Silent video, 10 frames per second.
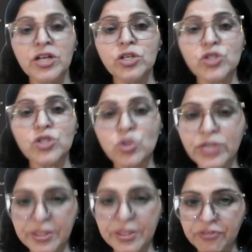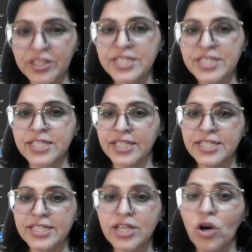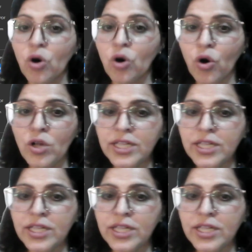So the difference is all the